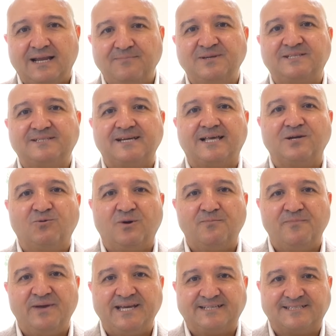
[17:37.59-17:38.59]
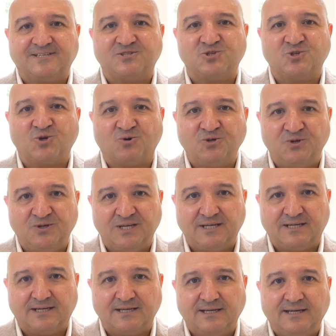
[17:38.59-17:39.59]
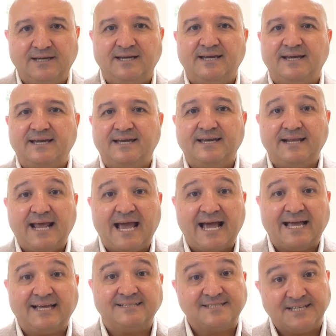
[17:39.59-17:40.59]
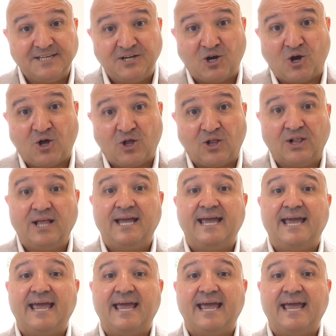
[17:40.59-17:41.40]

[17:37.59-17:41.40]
let me tell you what makes it so unique. It has in all